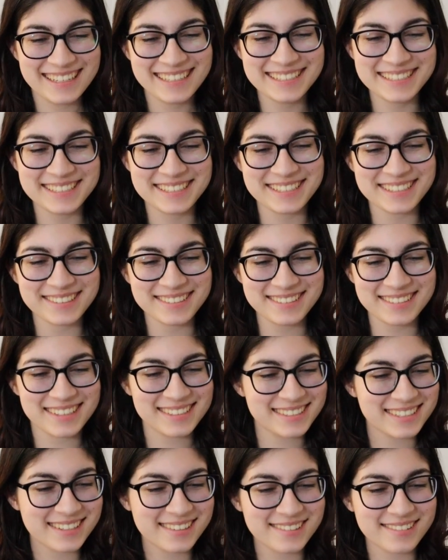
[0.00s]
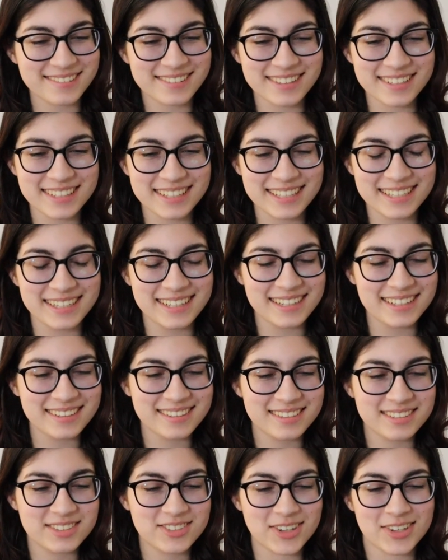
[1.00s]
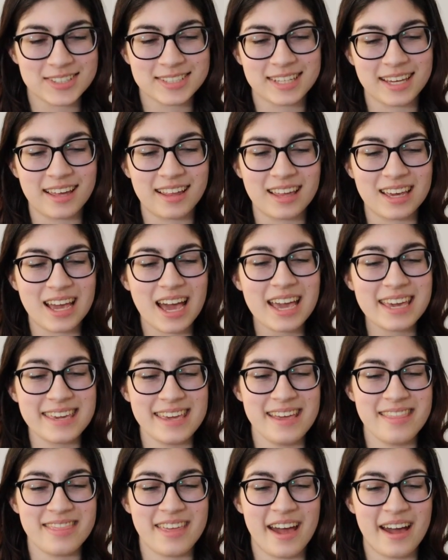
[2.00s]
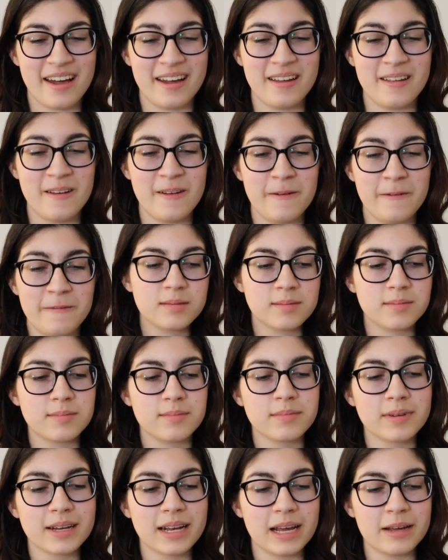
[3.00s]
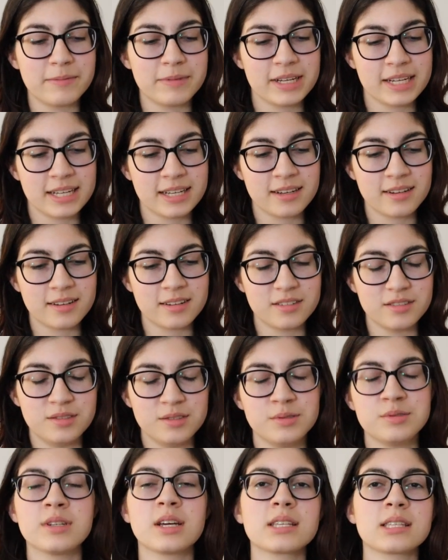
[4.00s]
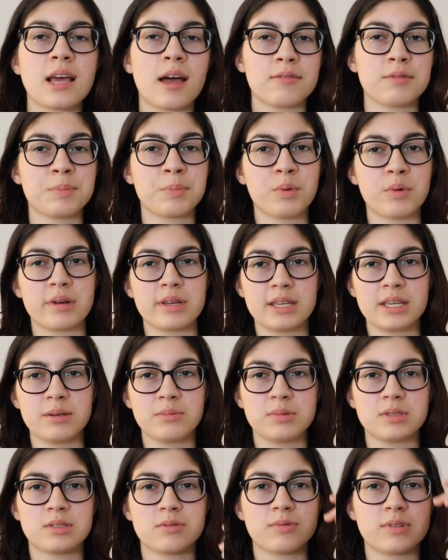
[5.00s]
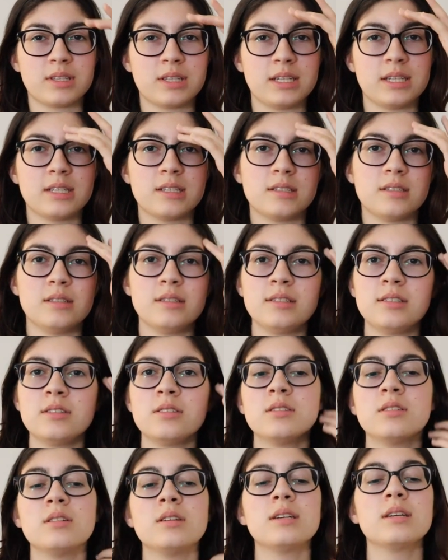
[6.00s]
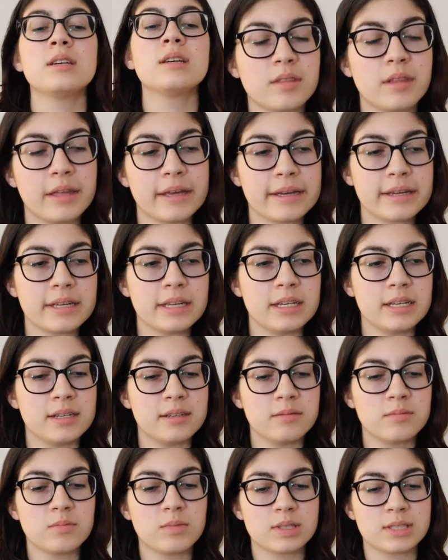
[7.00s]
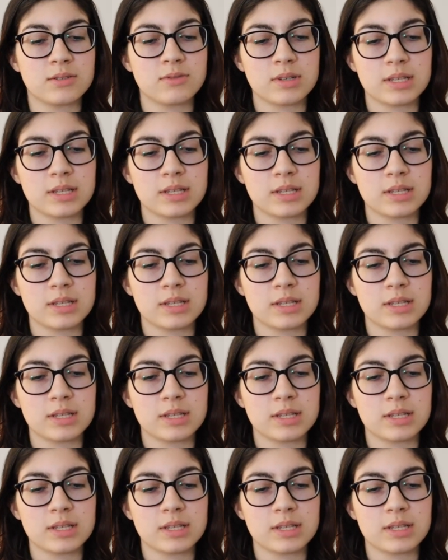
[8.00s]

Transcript: he still doesn't really trust Gally. I get that. But I mean, Newt does have a point. He wasn't really in his, like, he wasn't